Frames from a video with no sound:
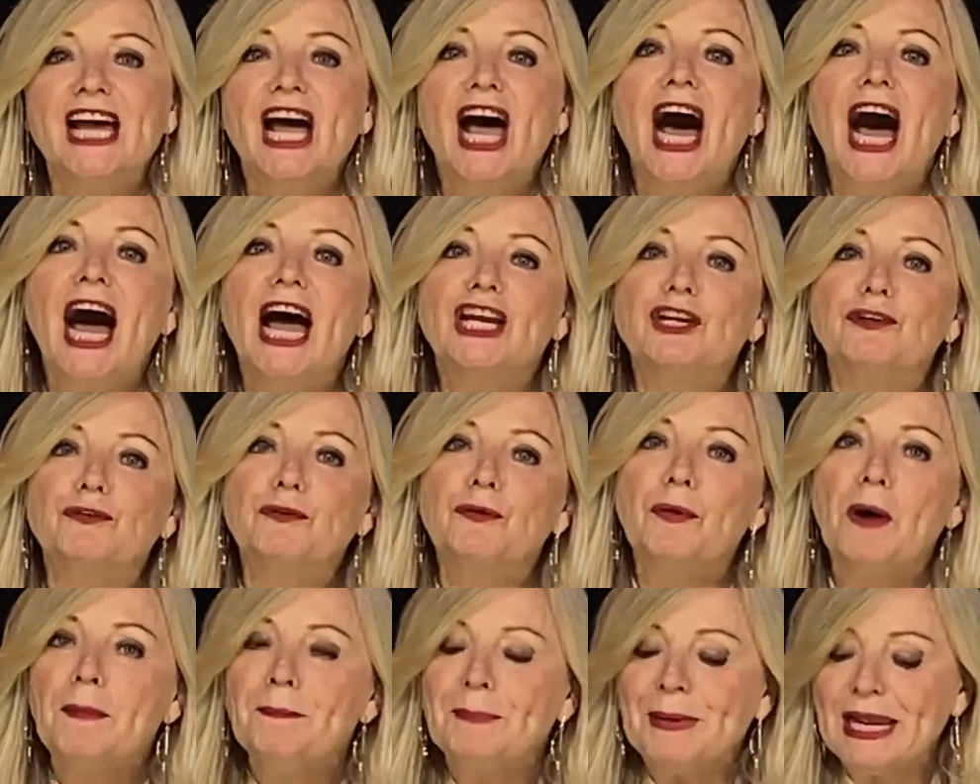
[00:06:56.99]
I grew
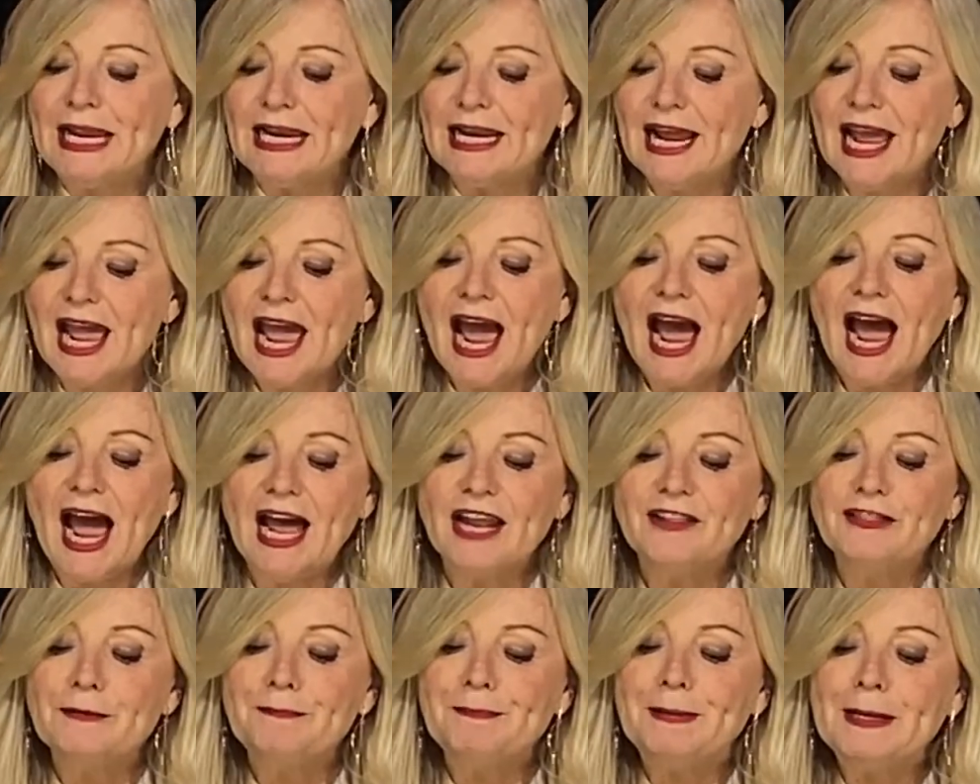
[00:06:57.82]
up in
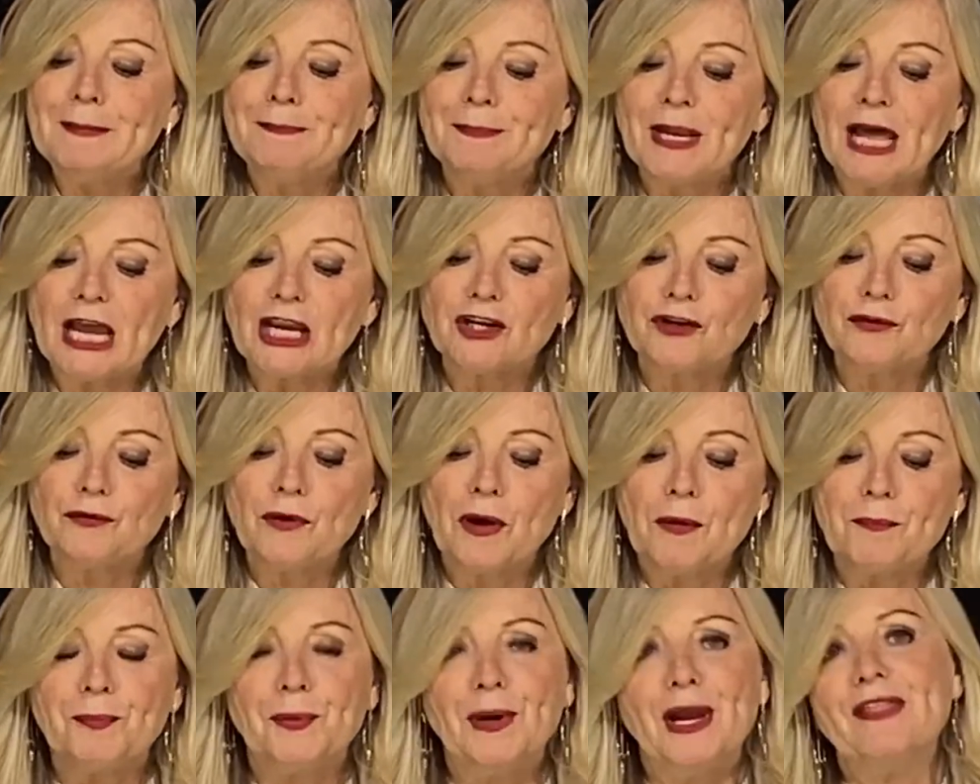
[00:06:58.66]
and the people I grew
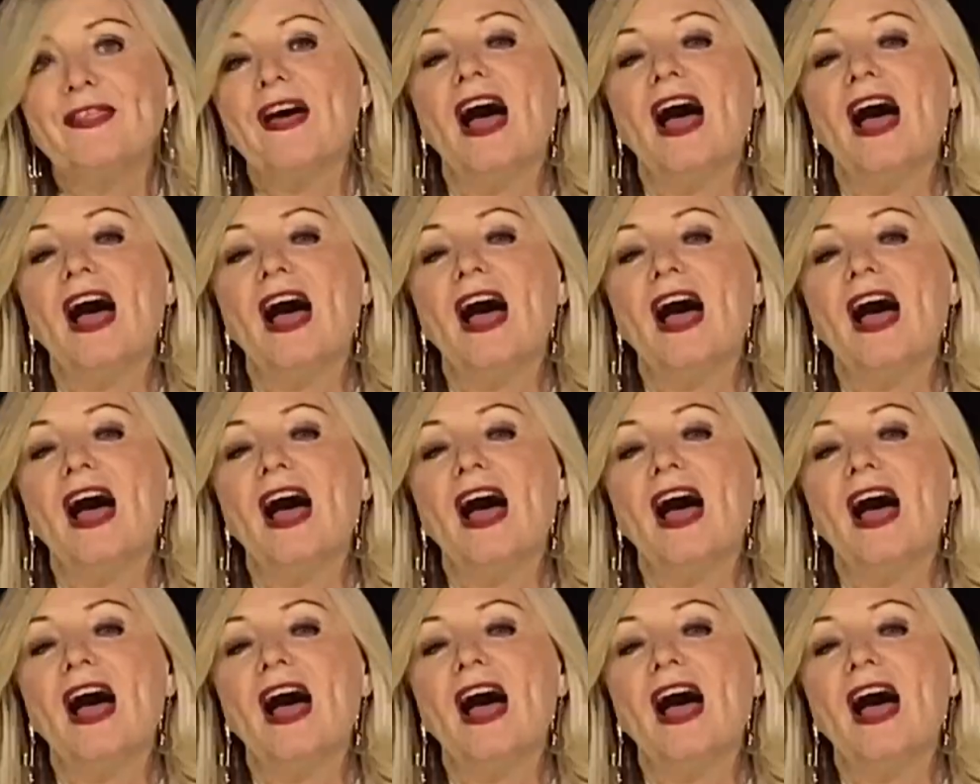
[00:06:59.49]
up with.